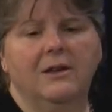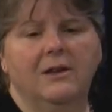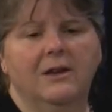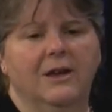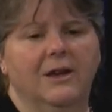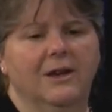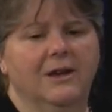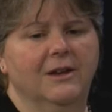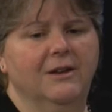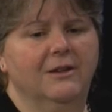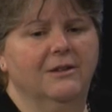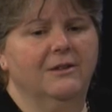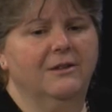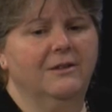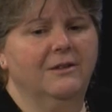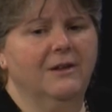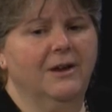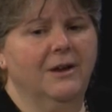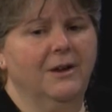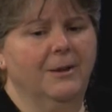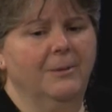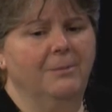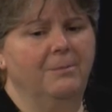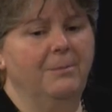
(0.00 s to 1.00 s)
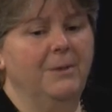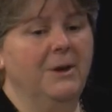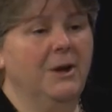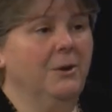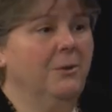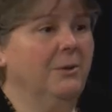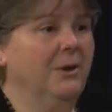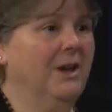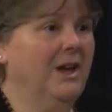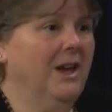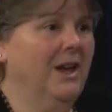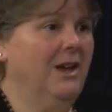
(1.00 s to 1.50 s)
And, you
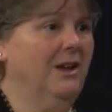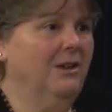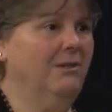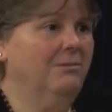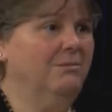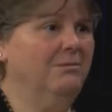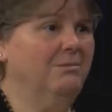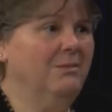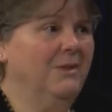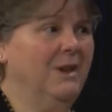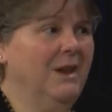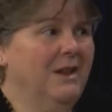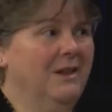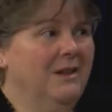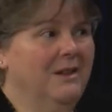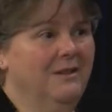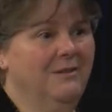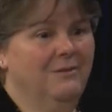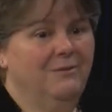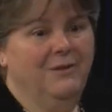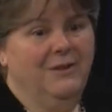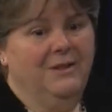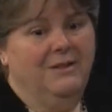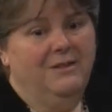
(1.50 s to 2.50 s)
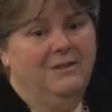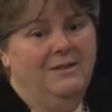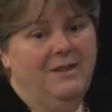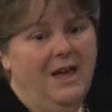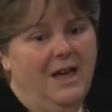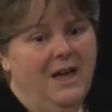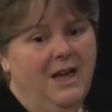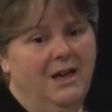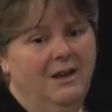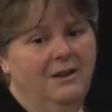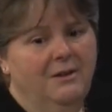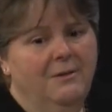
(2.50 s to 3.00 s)
know, again, mm-hmm. if it's
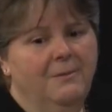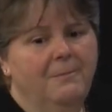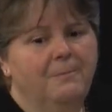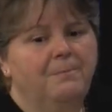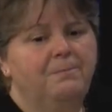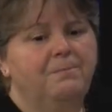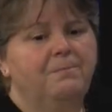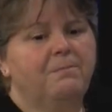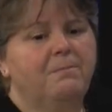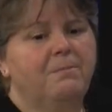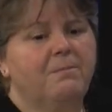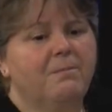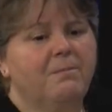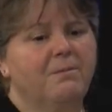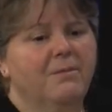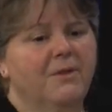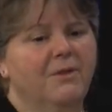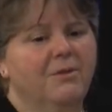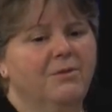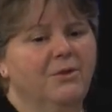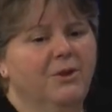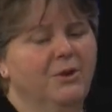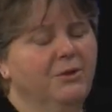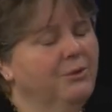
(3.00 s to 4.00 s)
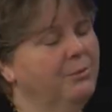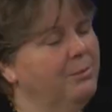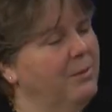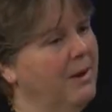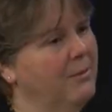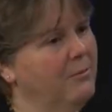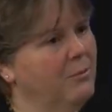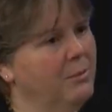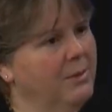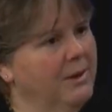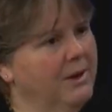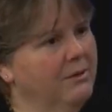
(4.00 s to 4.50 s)
dead, there's
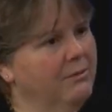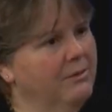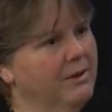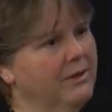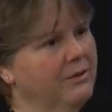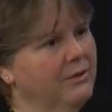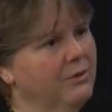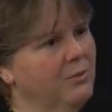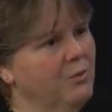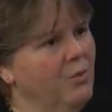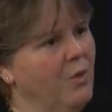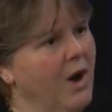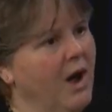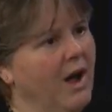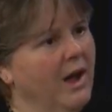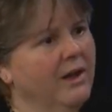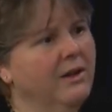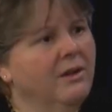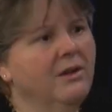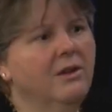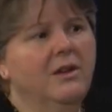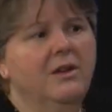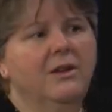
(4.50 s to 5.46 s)
probably a reason why.